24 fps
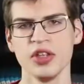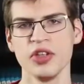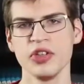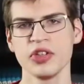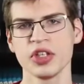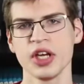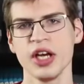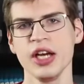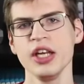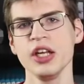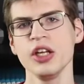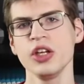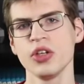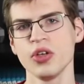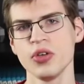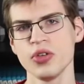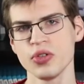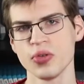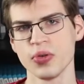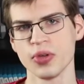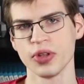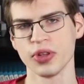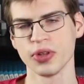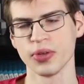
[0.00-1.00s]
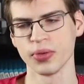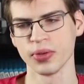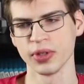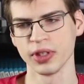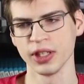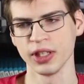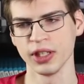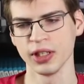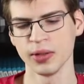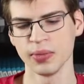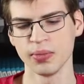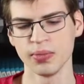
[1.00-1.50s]
This kinda goes with
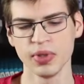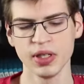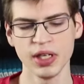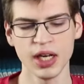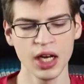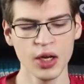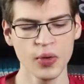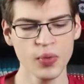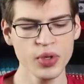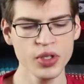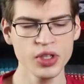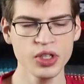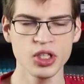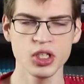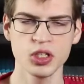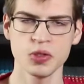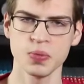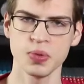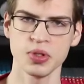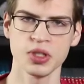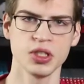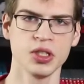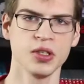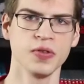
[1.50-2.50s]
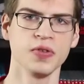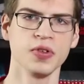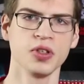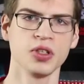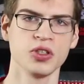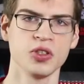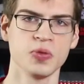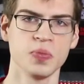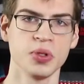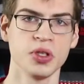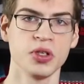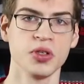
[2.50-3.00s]
3, but I want these
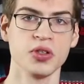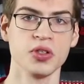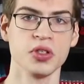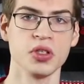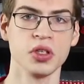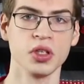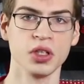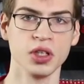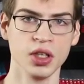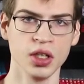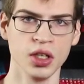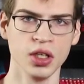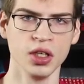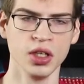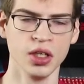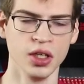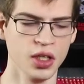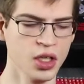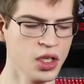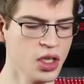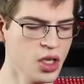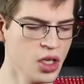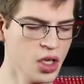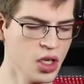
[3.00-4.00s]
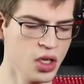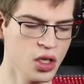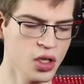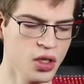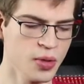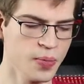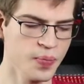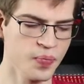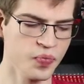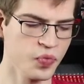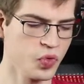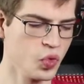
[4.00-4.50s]
specific spirits gone.
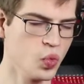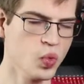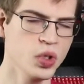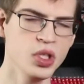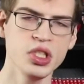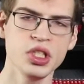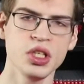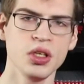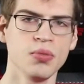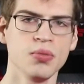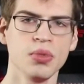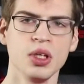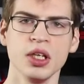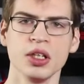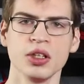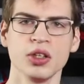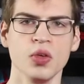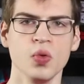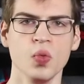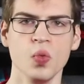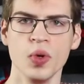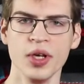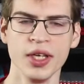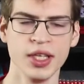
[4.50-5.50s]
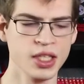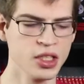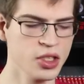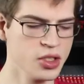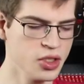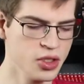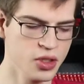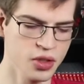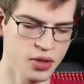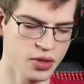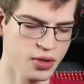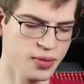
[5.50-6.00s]
The ones that block the
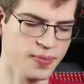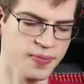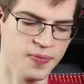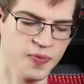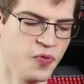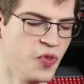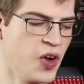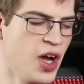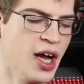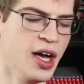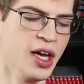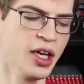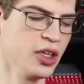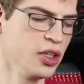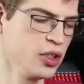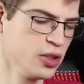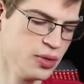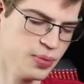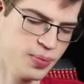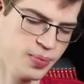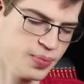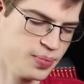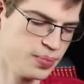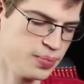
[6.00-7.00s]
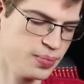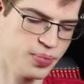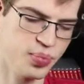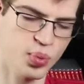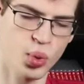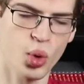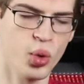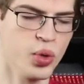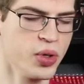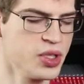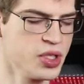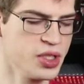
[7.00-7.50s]
wind, fire,
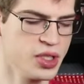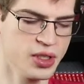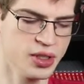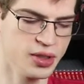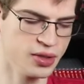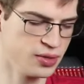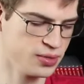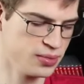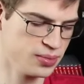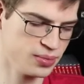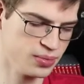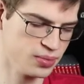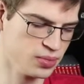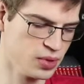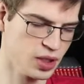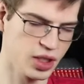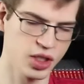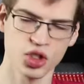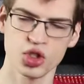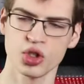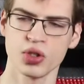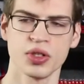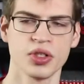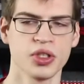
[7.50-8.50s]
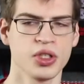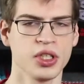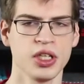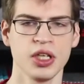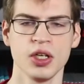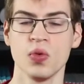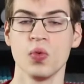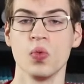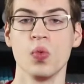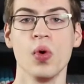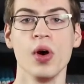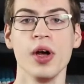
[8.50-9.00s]
poison,
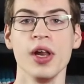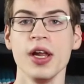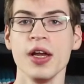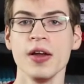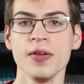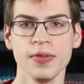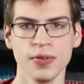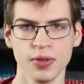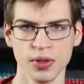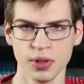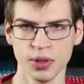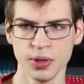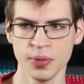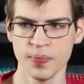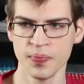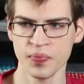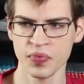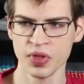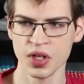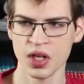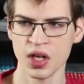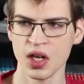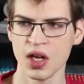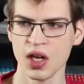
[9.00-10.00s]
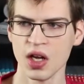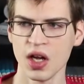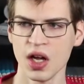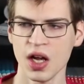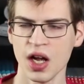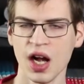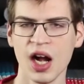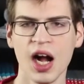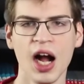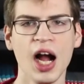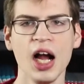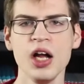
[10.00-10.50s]
electricity, whatever.
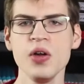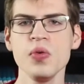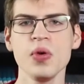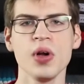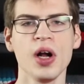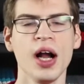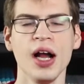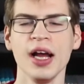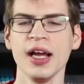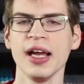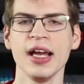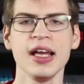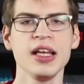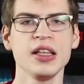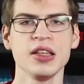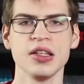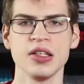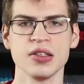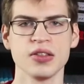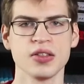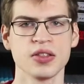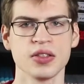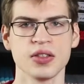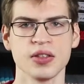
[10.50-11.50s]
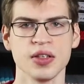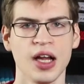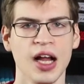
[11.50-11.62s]
I, I hate these.